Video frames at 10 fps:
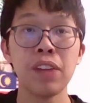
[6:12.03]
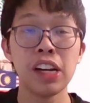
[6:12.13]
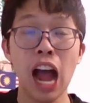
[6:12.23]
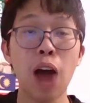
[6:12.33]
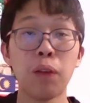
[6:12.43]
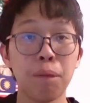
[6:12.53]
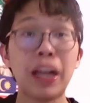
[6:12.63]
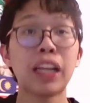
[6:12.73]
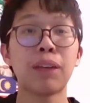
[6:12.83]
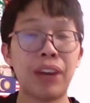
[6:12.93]
our
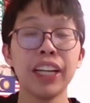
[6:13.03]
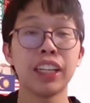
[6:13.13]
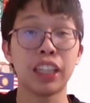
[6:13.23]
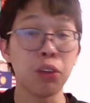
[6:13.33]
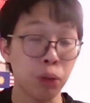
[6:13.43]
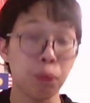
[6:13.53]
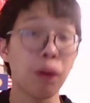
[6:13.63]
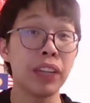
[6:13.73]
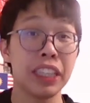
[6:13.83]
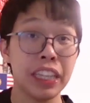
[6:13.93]
best players. He was
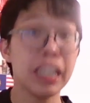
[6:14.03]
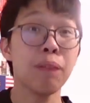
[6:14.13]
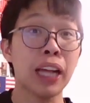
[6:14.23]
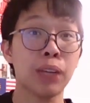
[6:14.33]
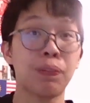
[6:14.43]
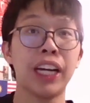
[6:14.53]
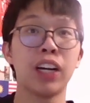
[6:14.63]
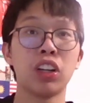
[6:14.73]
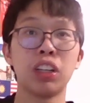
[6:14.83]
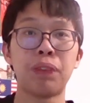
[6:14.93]
probably the best player
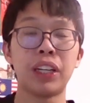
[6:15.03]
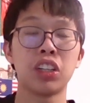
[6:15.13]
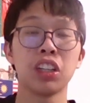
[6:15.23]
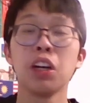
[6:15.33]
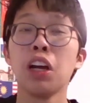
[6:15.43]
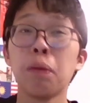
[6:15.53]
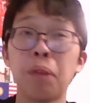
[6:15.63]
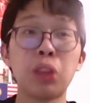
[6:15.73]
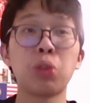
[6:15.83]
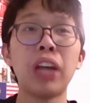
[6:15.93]
on the pitch.
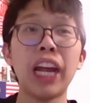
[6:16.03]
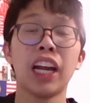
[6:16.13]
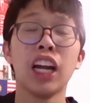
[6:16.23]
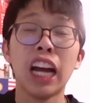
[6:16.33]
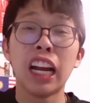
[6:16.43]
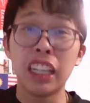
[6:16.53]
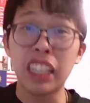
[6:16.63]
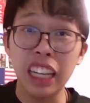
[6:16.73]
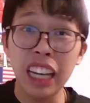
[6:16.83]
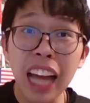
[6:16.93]
But today, there's
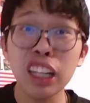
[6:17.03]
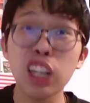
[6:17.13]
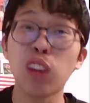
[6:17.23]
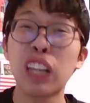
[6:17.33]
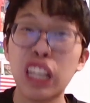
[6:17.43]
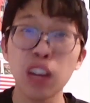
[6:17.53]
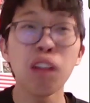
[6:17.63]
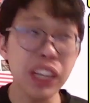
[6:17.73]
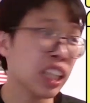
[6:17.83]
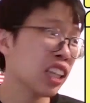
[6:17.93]
a lack of
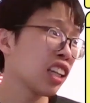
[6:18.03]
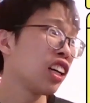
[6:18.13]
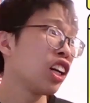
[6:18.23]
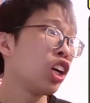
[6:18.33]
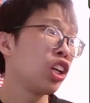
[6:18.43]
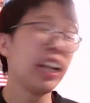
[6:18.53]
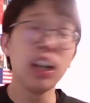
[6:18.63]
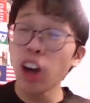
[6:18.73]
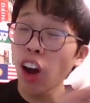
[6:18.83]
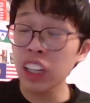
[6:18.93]
service. He
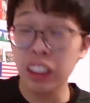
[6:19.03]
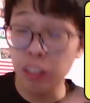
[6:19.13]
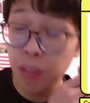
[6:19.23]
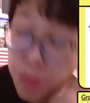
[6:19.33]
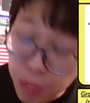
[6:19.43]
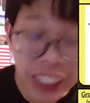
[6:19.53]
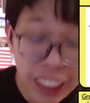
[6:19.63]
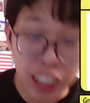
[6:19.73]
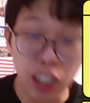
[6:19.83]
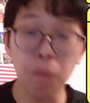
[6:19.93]
lost the
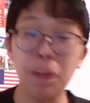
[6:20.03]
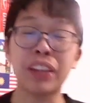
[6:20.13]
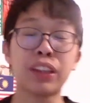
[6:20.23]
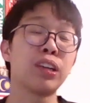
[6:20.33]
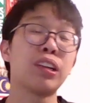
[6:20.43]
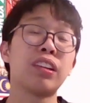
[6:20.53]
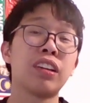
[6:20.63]
physical battle.